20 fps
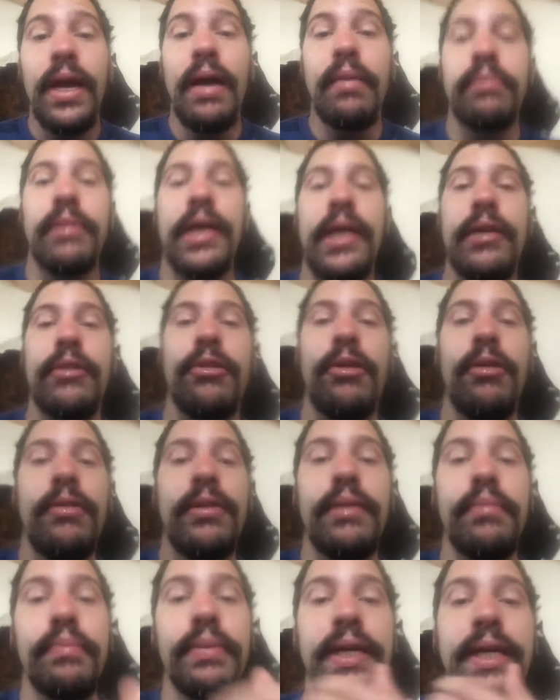kind of
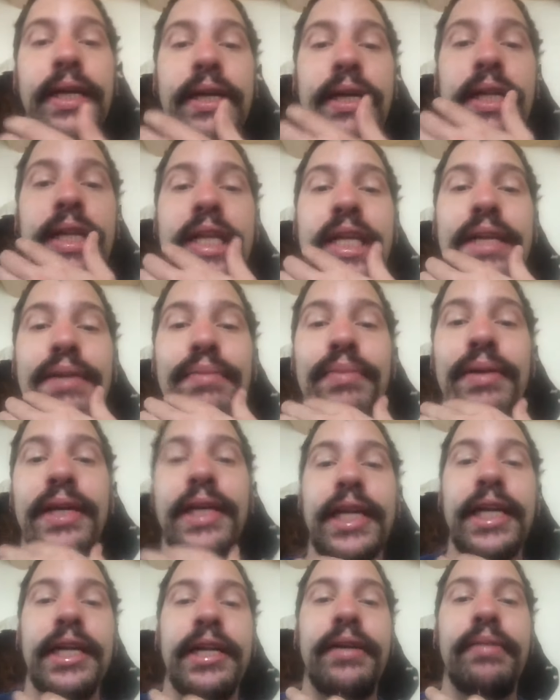growing a beard a little bit
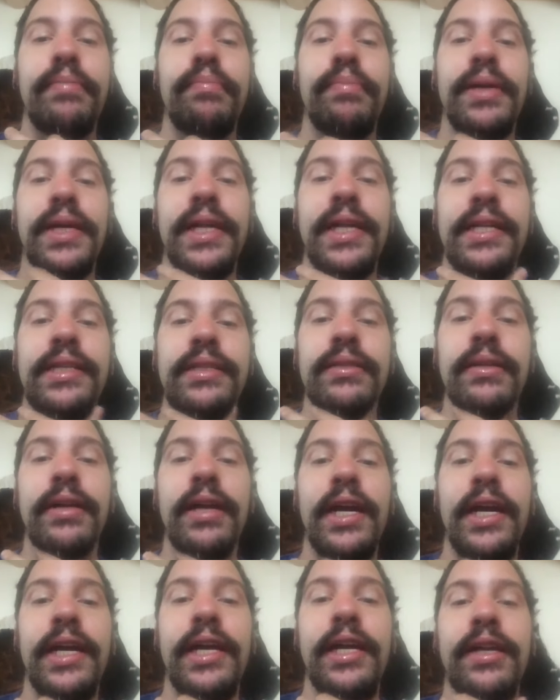here, but it's
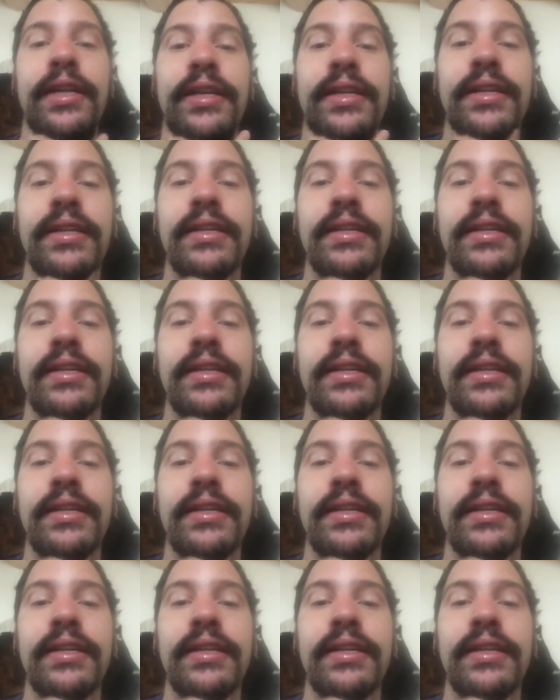alright.